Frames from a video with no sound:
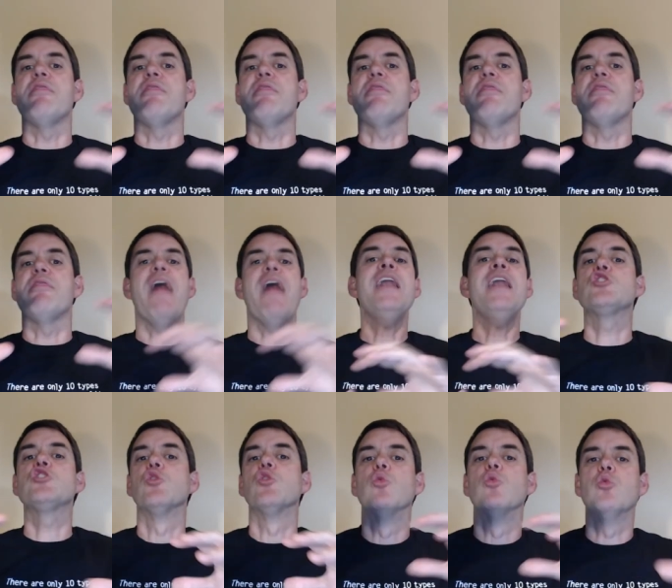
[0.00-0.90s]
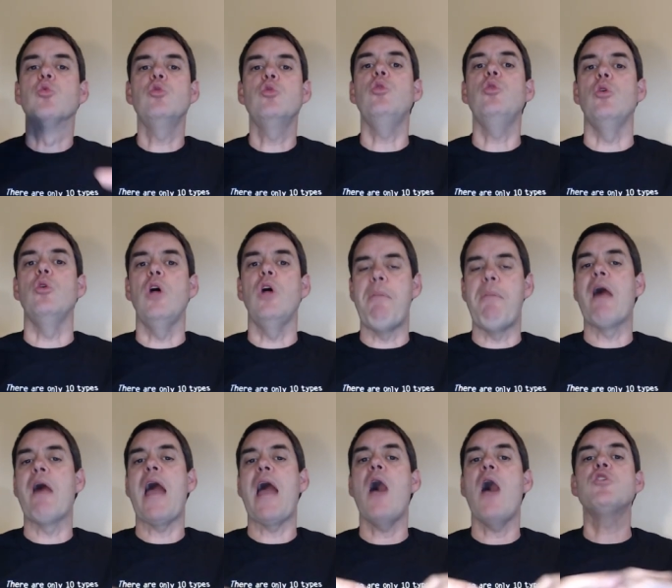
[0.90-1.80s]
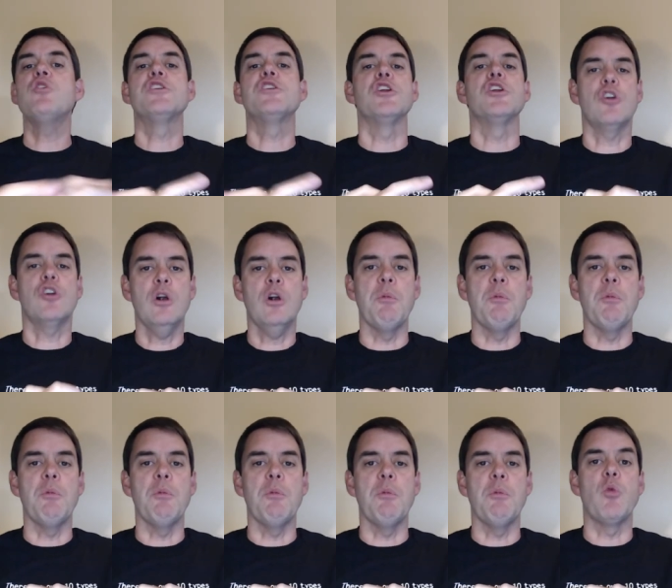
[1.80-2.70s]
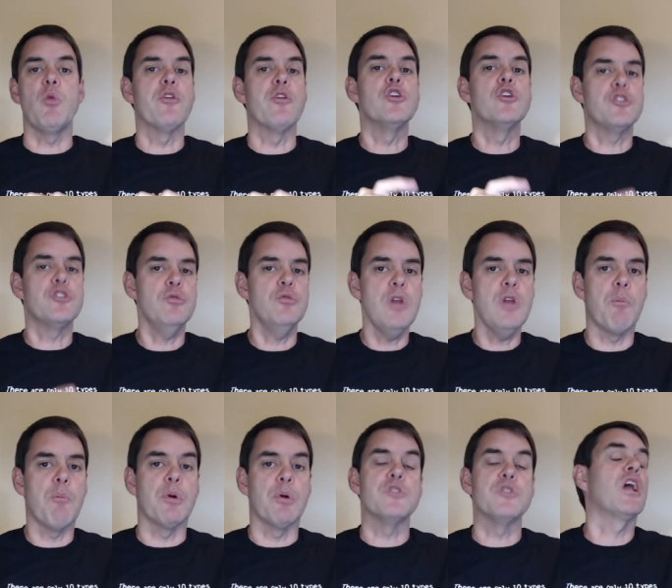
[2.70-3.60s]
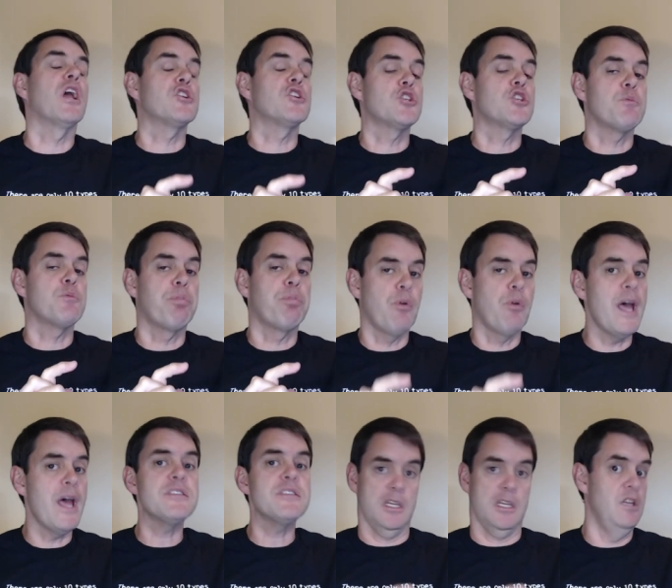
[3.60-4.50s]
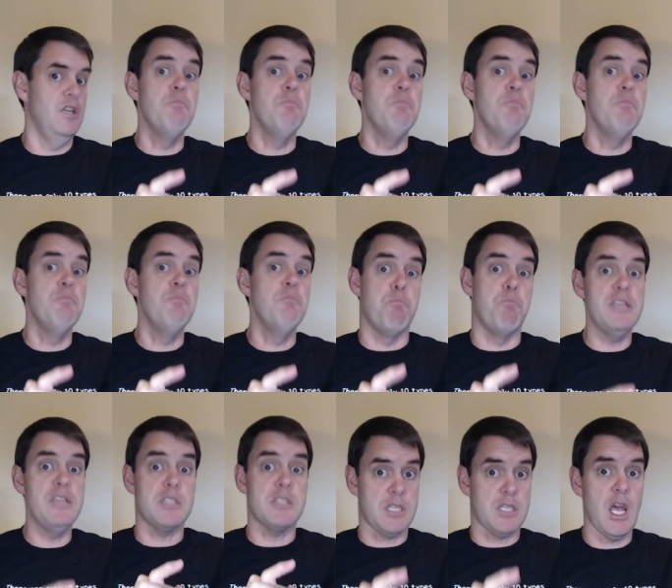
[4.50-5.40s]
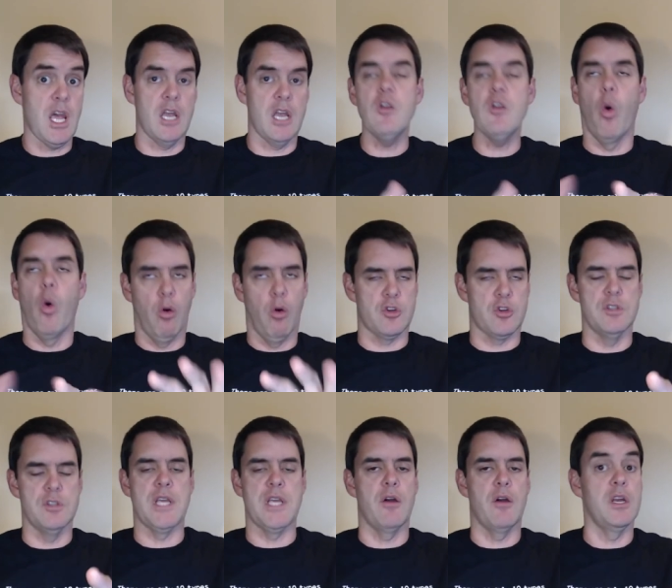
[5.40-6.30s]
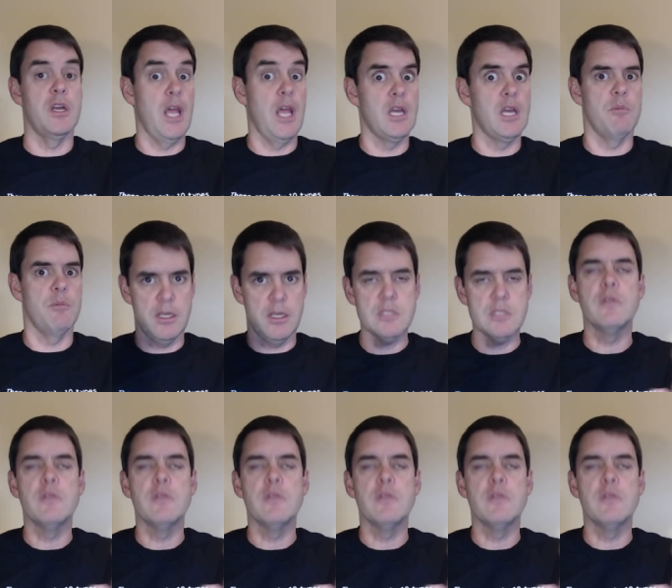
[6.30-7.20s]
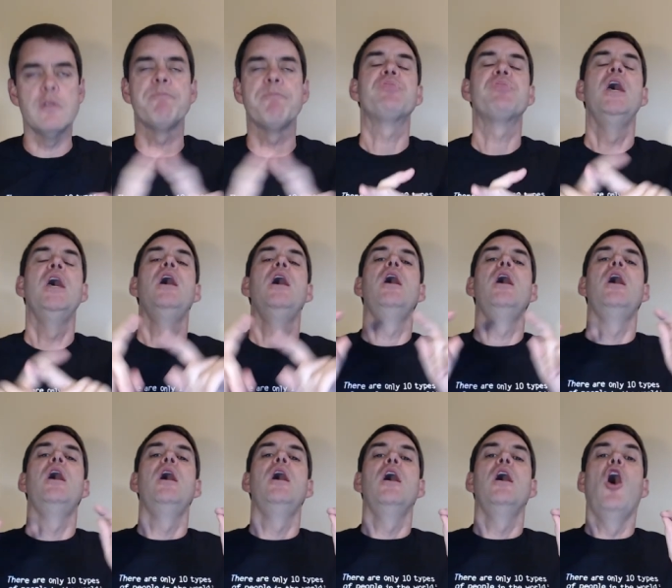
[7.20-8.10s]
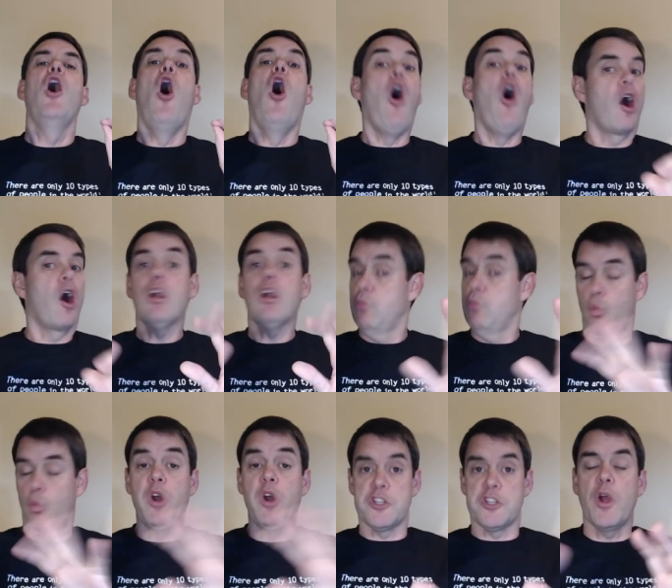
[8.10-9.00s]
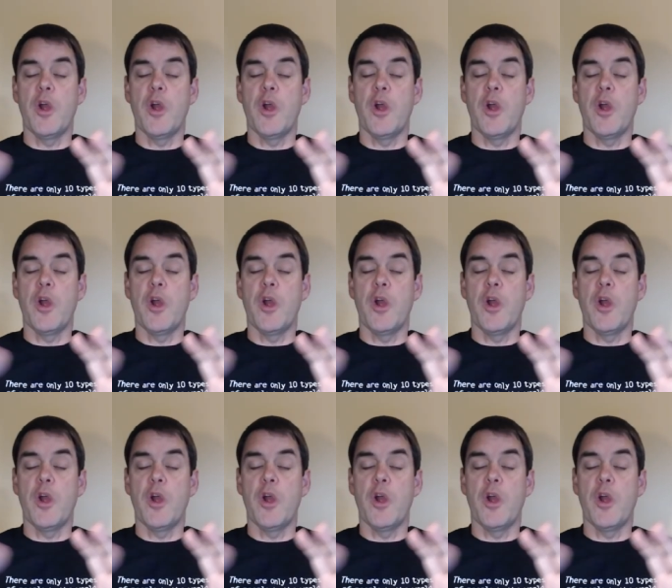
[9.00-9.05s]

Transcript: That is the rule about how to determine whether two numbers expressed in base 10, or it turns out in any base, are one is